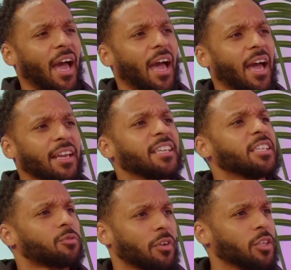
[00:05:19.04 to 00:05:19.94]
And
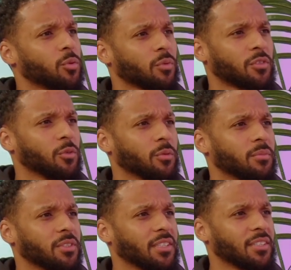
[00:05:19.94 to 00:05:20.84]
he's friends with
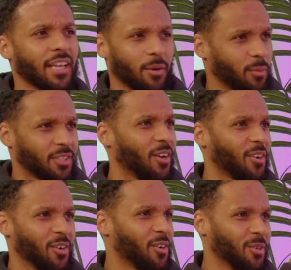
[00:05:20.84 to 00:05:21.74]
Stormzy. That was her
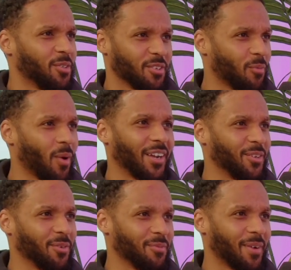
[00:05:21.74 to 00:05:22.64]
conclusion of what I
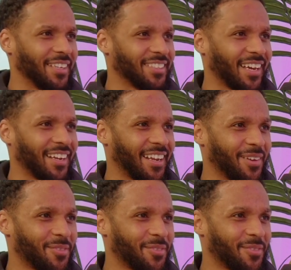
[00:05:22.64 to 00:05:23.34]
do with my entire life.